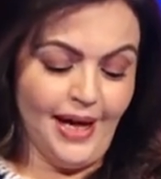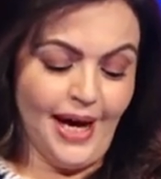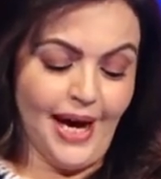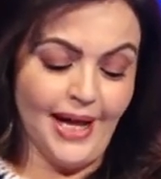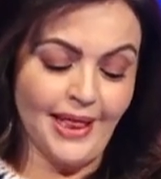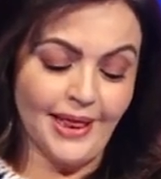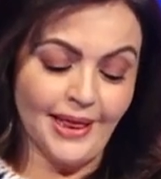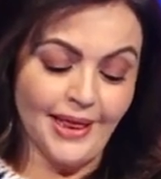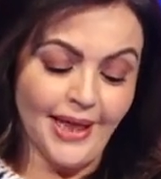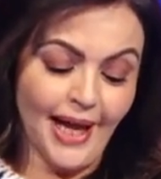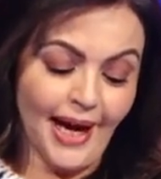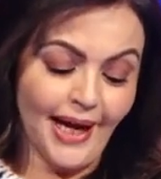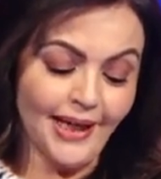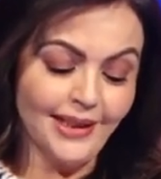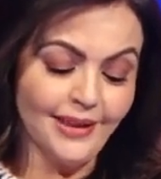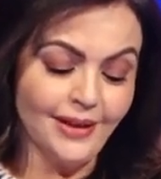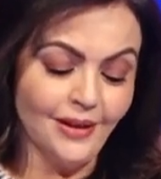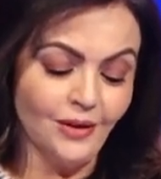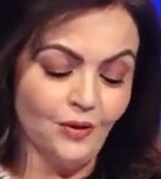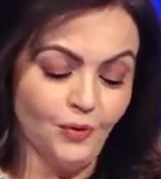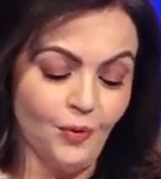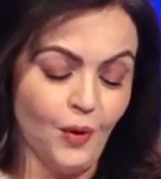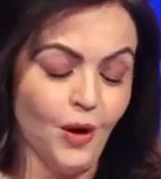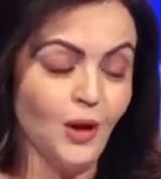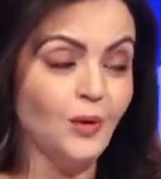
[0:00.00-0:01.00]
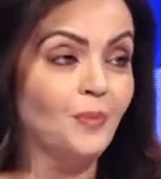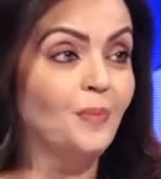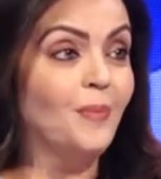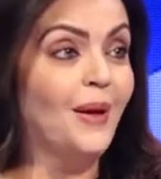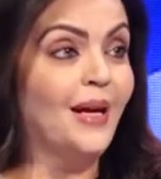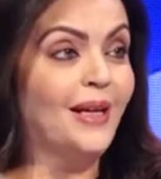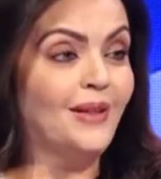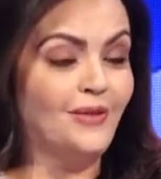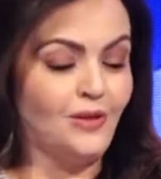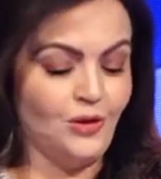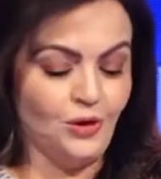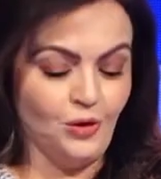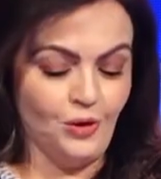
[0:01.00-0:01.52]
And that is what
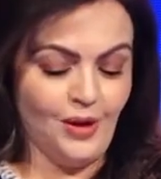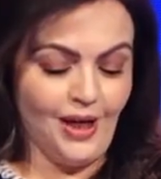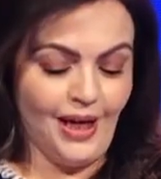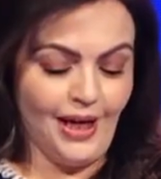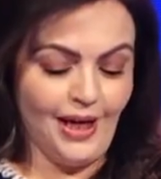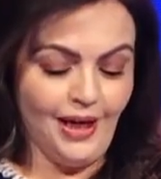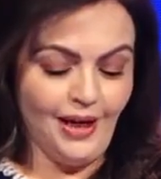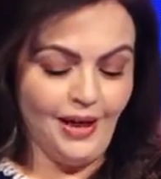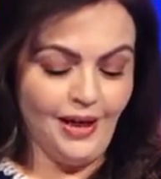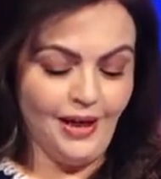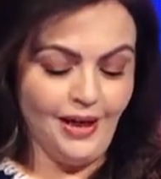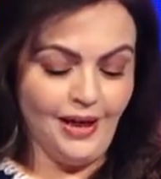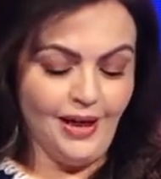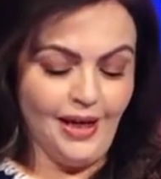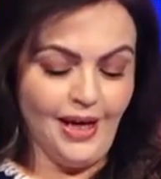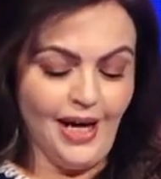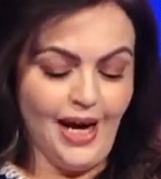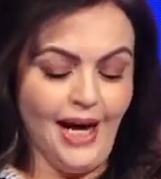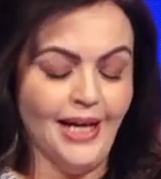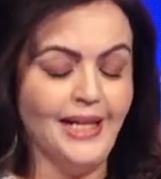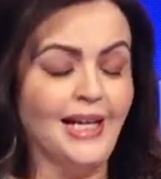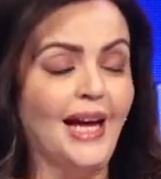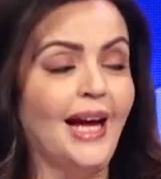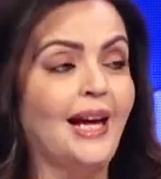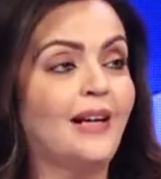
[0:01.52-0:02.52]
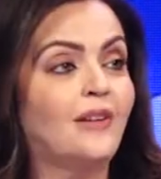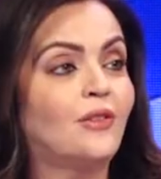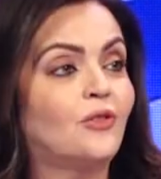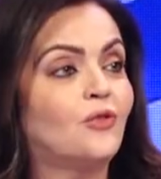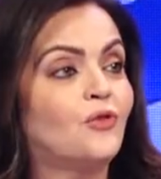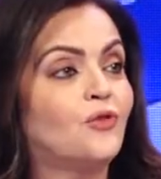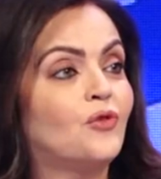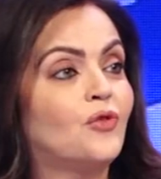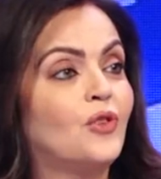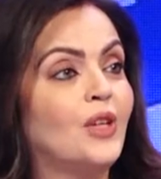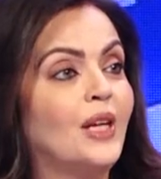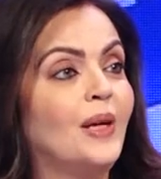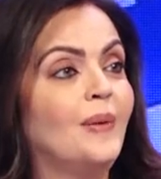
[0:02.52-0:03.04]
makes today an
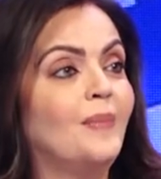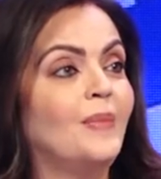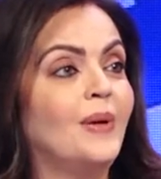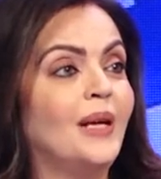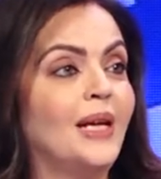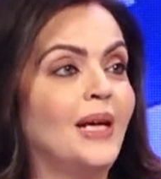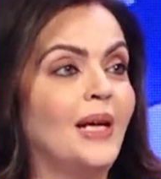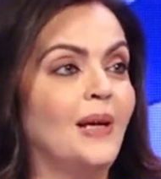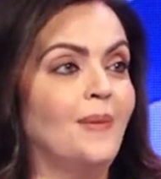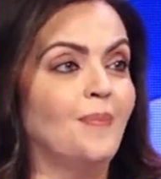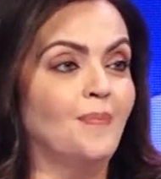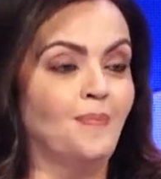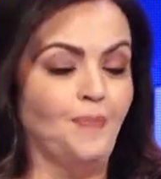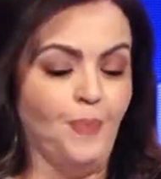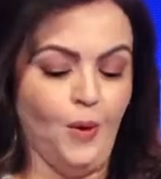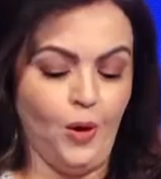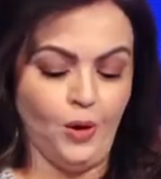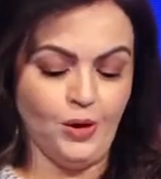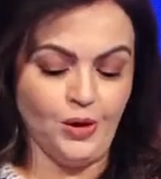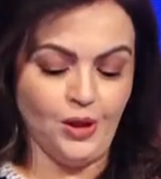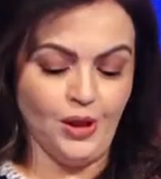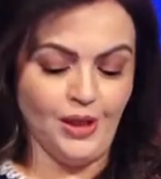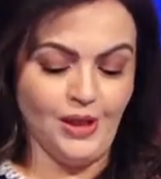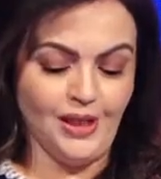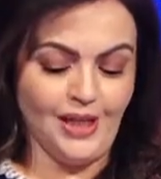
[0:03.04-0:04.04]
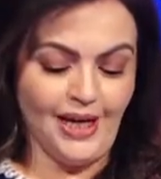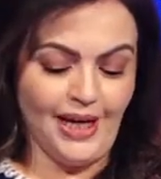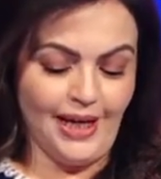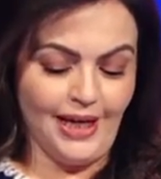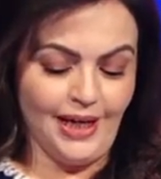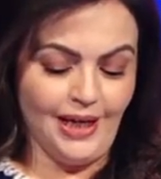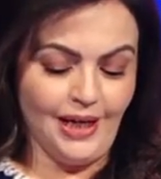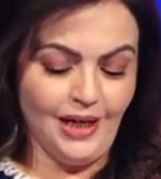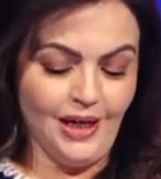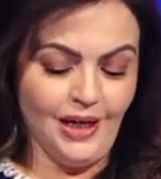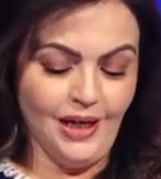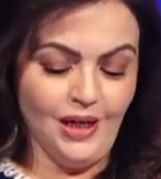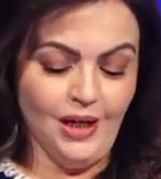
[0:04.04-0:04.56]
extremely important
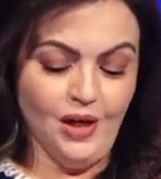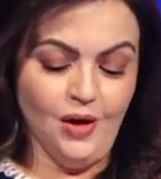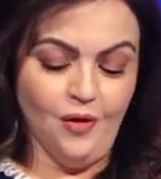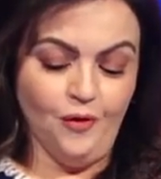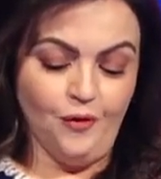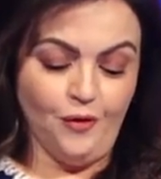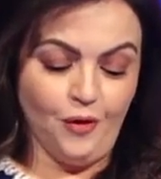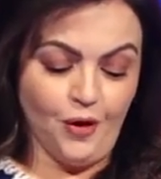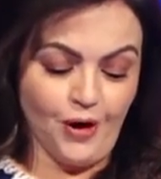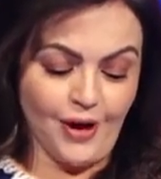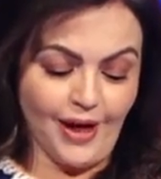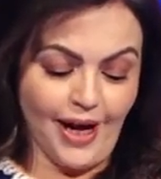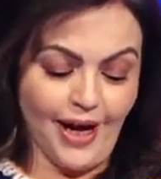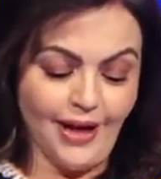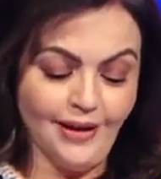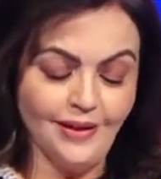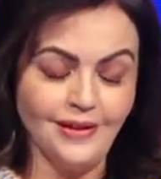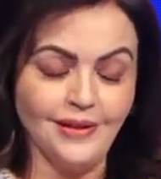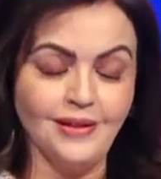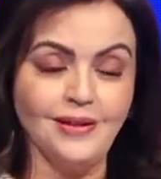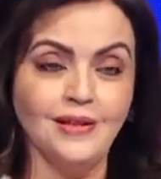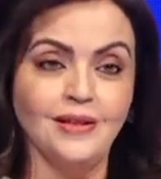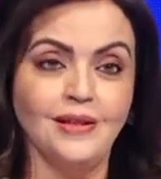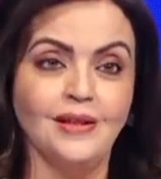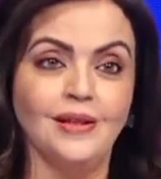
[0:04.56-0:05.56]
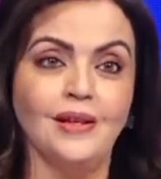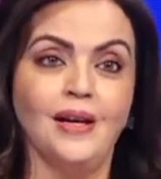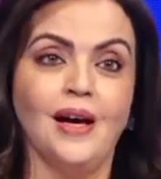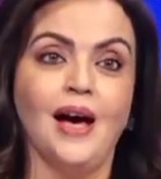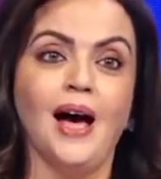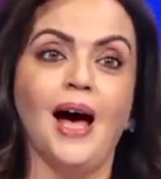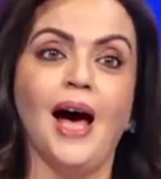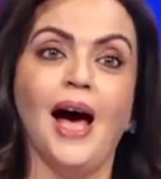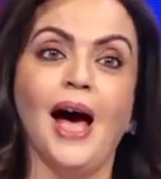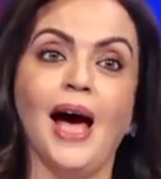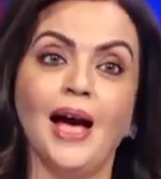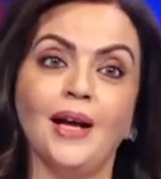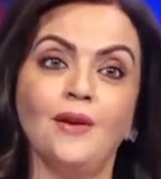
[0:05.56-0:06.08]
day for us
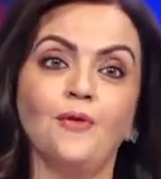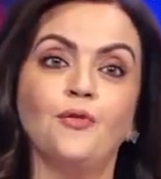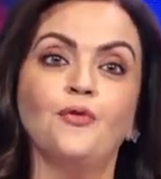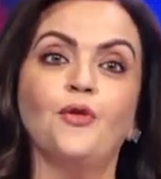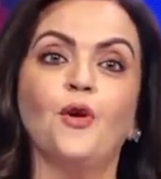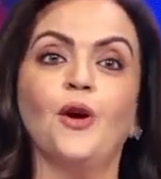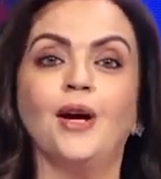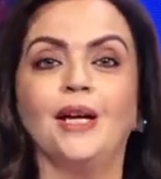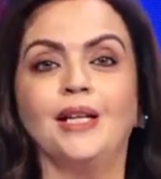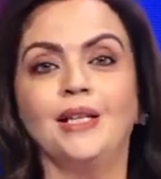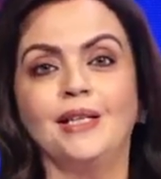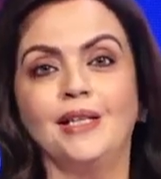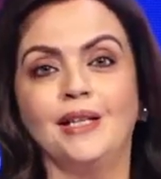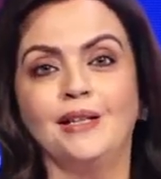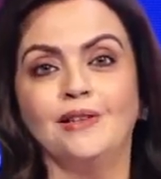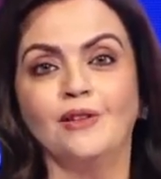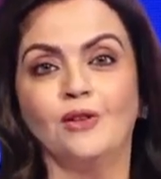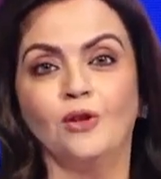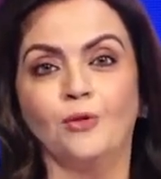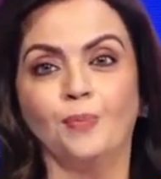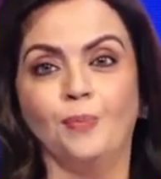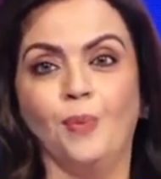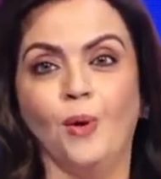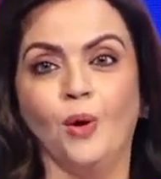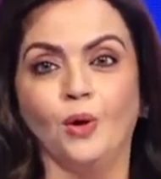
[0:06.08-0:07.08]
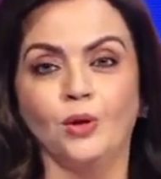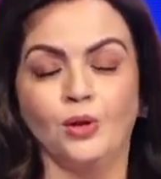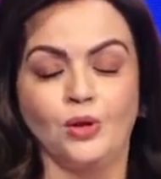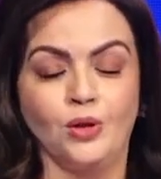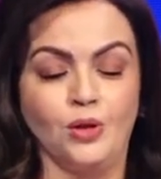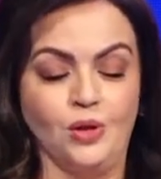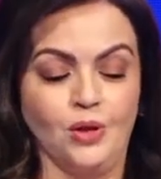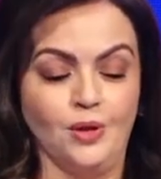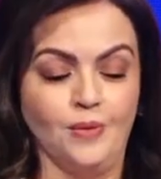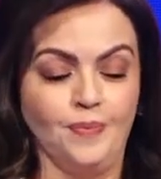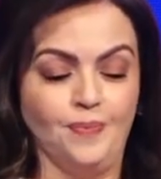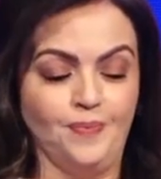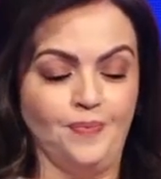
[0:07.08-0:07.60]
and for Indian
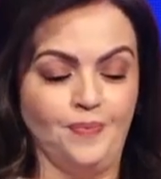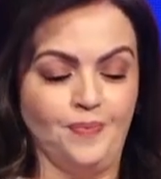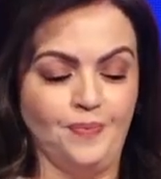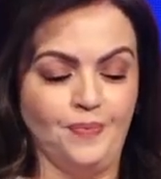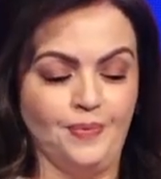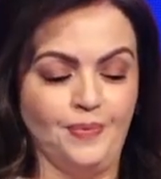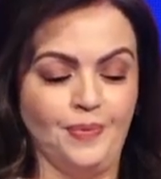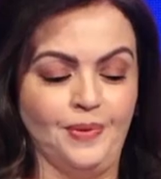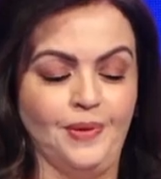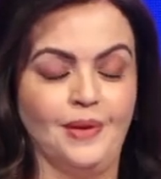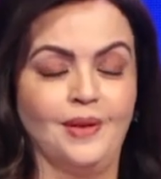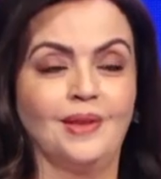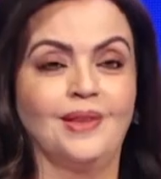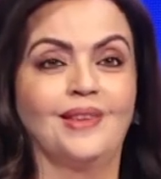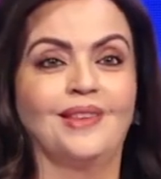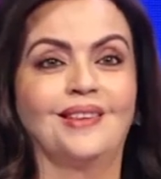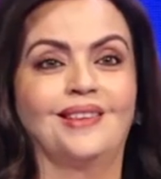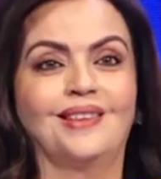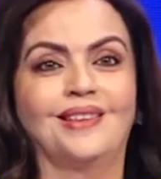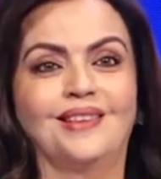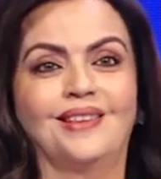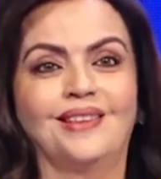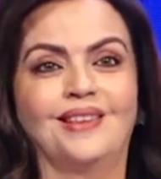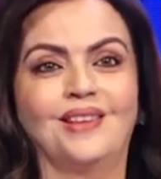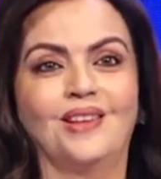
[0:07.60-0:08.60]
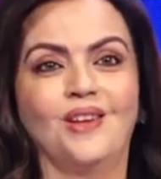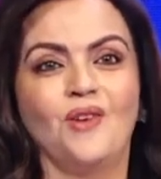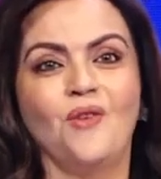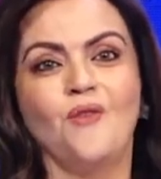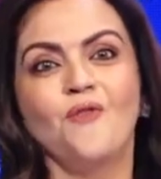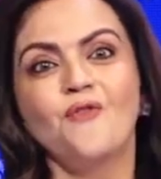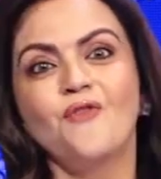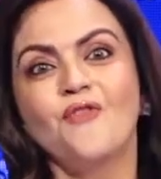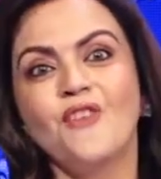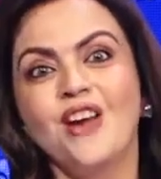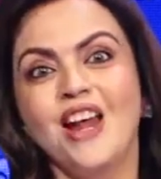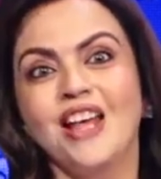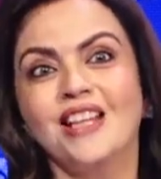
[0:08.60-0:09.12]
sport.
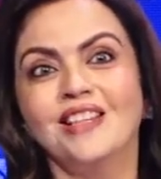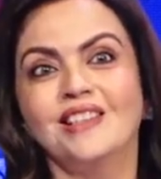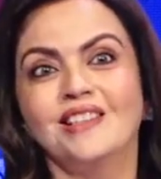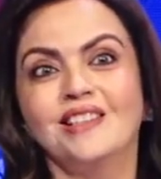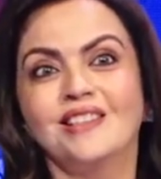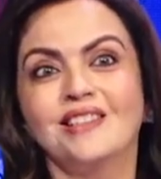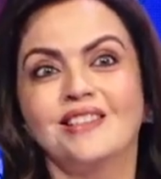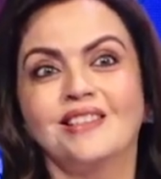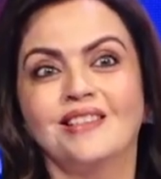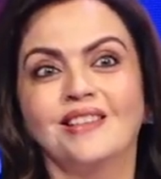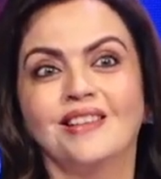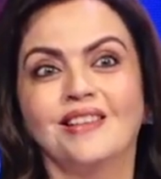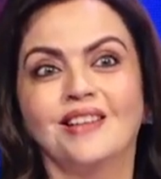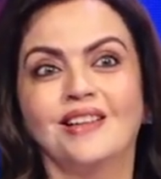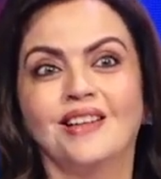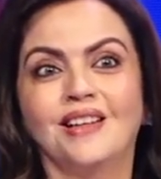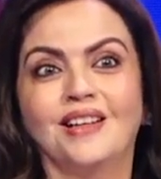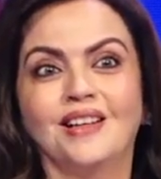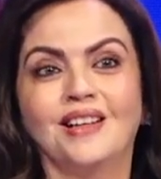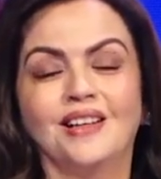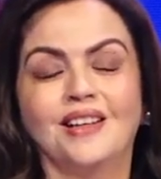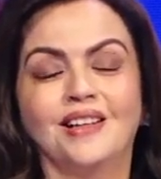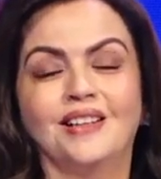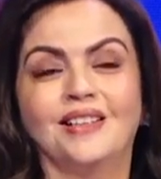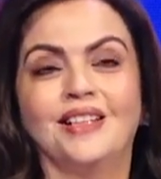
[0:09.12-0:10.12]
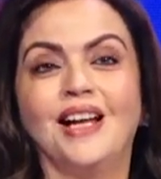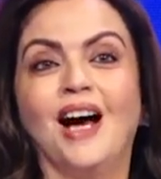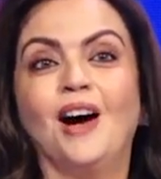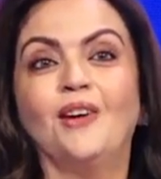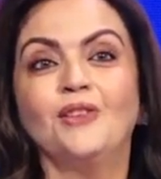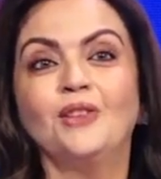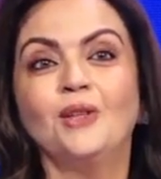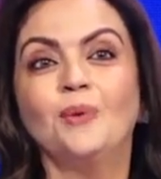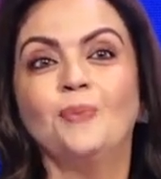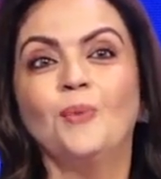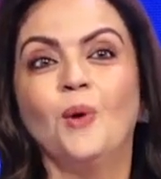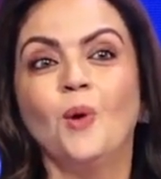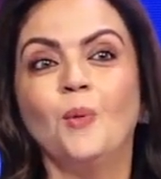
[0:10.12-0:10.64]
Friends,
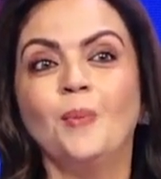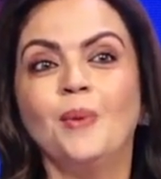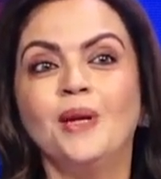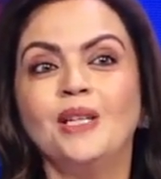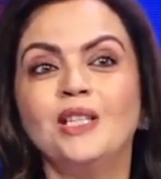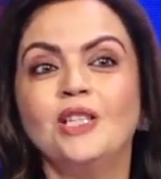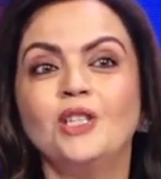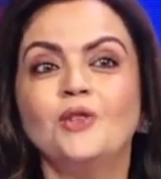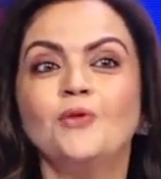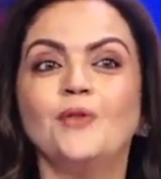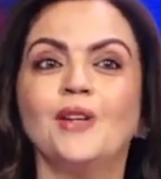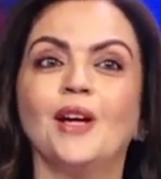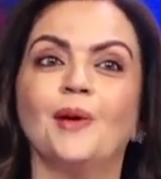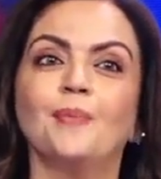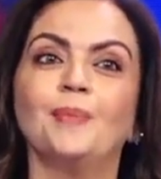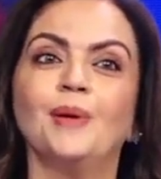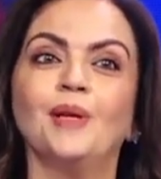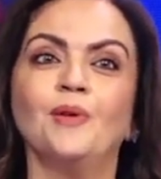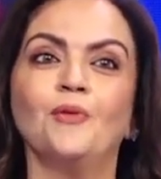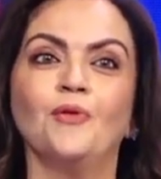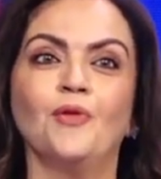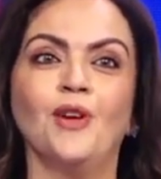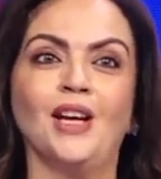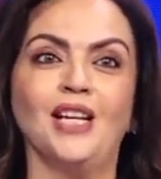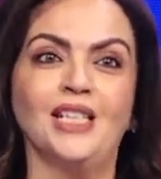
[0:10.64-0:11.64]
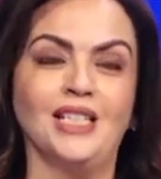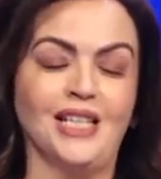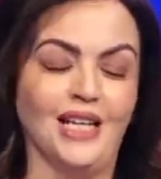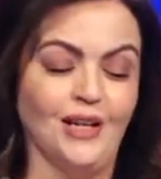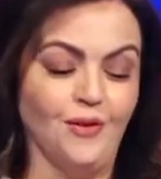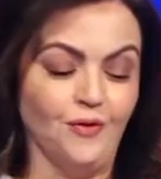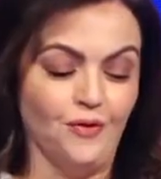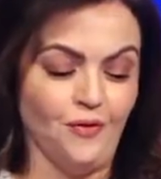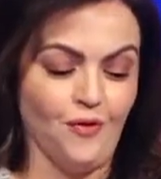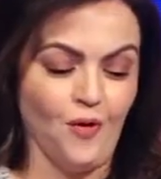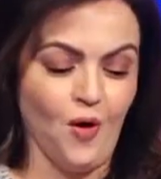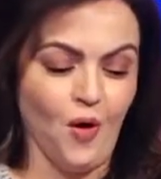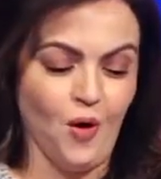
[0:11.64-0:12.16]
now the moment we have been
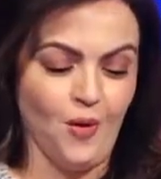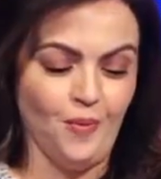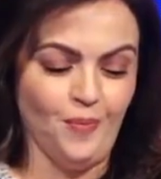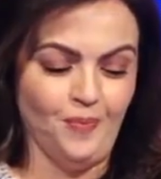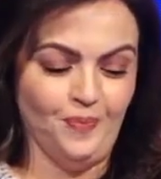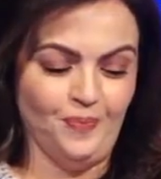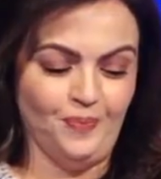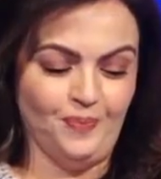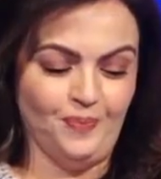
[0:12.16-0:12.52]
waiting for.